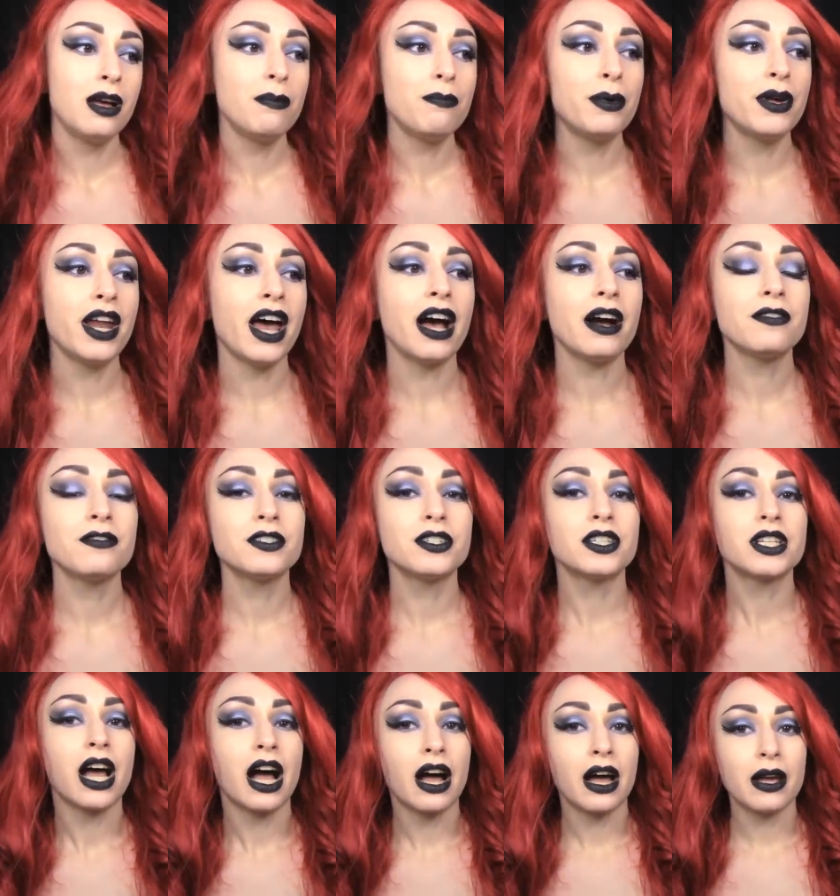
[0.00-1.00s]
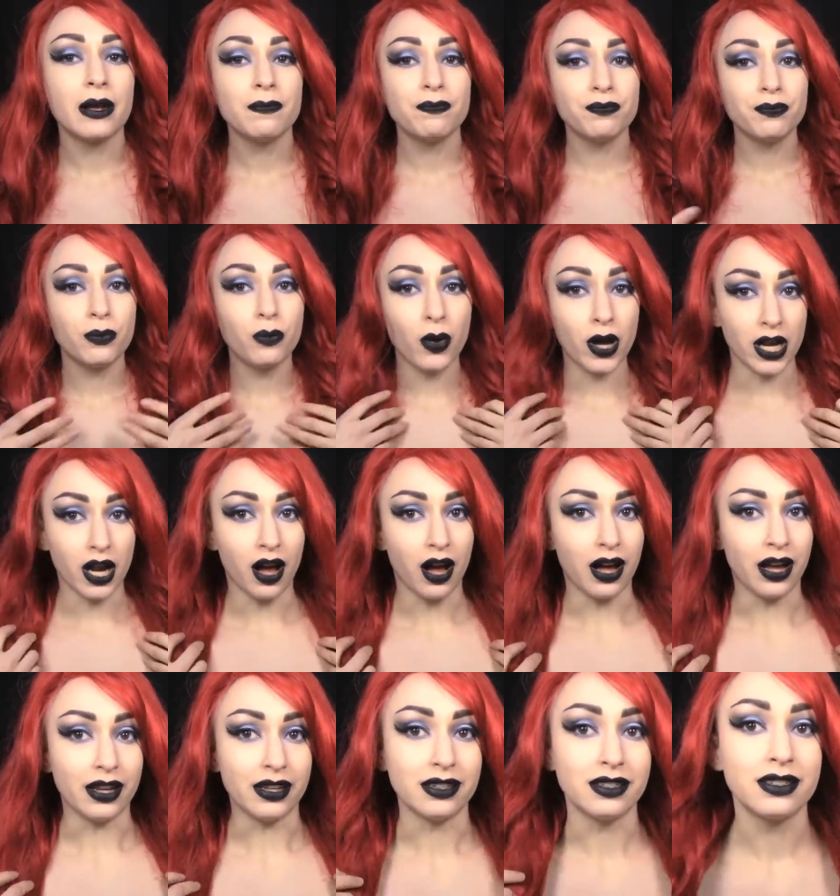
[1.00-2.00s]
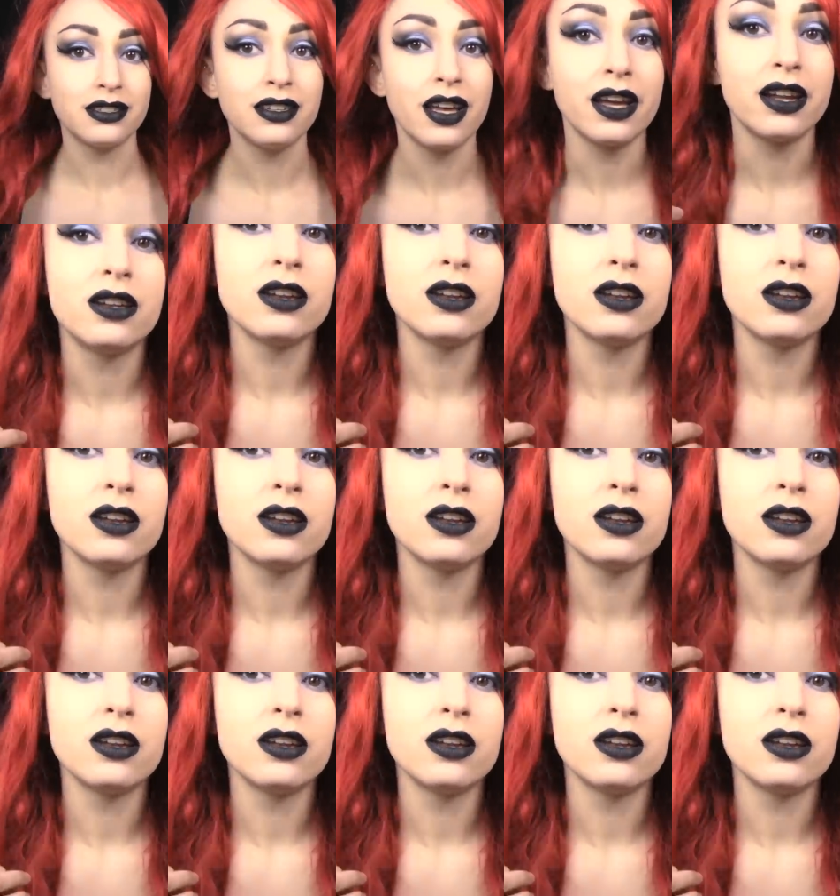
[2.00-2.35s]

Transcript: But after time went on, I don't